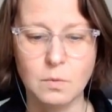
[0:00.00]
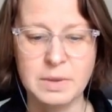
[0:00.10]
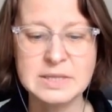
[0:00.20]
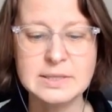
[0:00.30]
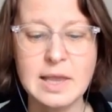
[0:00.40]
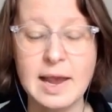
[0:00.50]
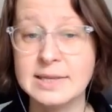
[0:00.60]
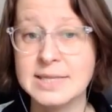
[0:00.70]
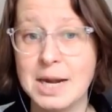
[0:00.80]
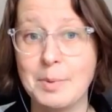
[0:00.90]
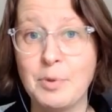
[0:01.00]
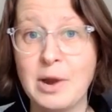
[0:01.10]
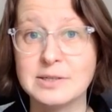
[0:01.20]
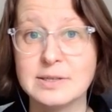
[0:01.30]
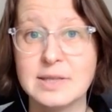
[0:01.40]
basically, I had set up a
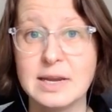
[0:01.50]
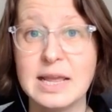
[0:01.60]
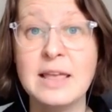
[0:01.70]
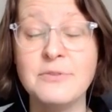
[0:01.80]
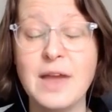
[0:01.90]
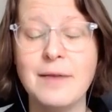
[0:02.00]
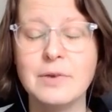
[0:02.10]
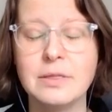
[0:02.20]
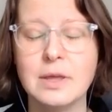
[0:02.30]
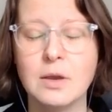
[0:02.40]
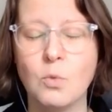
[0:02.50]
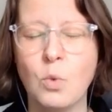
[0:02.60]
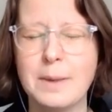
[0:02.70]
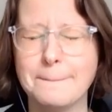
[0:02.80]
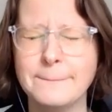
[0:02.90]
practice that if everything
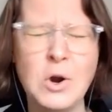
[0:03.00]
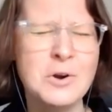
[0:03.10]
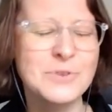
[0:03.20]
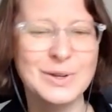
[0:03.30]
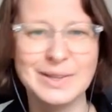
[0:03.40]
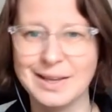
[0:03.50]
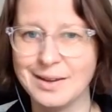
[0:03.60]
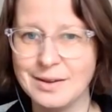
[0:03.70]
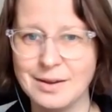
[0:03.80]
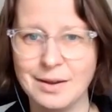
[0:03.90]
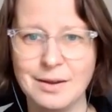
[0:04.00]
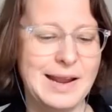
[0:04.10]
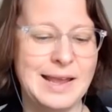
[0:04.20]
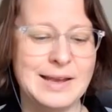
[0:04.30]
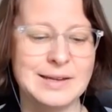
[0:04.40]
went perfectly
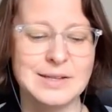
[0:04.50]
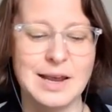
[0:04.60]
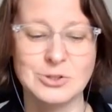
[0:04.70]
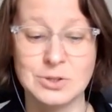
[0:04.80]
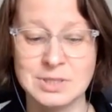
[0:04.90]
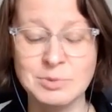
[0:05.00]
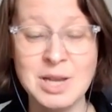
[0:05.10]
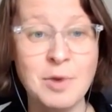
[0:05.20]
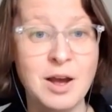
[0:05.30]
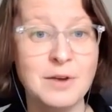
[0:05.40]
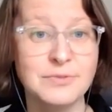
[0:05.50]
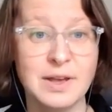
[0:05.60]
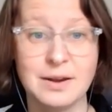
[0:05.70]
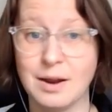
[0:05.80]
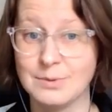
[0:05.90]
and I took some time off
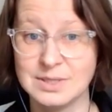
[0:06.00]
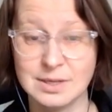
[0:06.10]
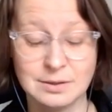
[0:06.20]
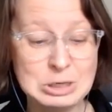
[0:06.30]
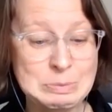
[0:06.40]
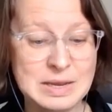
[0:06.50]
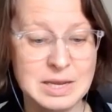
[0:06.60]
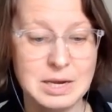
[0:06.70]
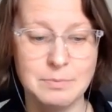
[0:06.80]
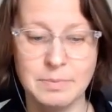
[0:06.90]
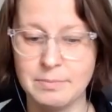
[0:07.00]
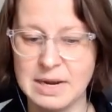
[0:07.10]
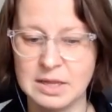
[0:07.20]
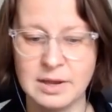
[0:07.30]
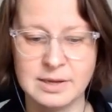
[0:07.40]
and I was sick a little bit, but
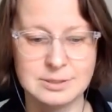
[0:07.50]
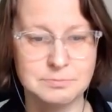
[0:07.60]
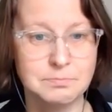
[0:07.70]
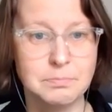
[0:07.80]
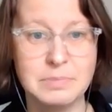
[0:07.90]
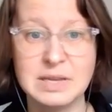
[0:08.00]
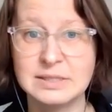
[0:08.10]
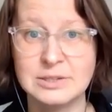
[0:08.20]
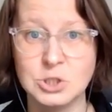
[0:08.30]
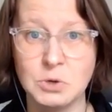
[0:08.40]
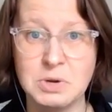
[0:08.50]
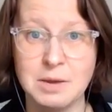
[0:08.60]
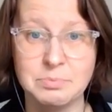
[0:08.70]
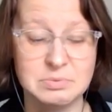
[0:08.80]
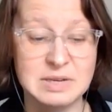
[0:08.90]
my clients basically showed
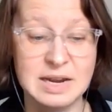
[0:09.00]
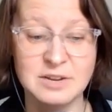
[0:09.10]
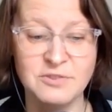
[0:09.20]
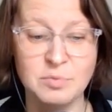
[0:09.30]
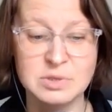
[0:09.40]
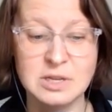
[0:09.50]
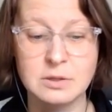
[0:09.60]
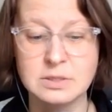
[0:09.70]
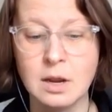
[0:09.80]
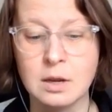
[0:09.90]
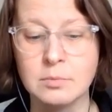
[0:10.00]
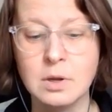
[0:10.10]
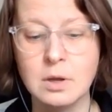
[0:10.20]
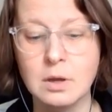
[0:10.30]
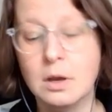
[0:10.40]
up 95% of the time,
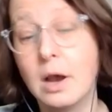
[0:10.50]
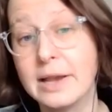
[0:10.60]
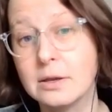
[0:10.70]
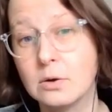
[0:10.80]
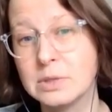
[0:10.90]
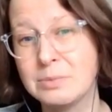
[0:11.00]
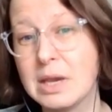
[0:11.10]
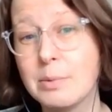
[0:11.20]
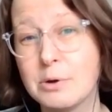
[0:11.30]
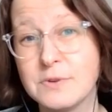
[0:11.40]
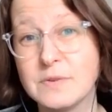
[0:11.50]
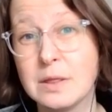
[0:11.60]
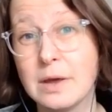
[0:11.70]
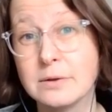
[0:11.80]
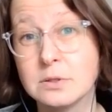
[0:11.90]
I could only make about
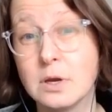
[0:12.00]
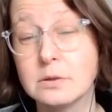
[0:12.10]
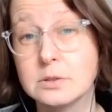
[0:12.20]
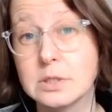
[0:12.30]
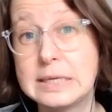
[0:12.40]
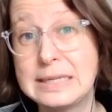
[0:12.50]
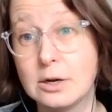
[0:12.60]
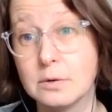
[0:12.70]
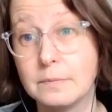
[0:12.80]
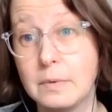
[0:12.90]
$50,000 a year.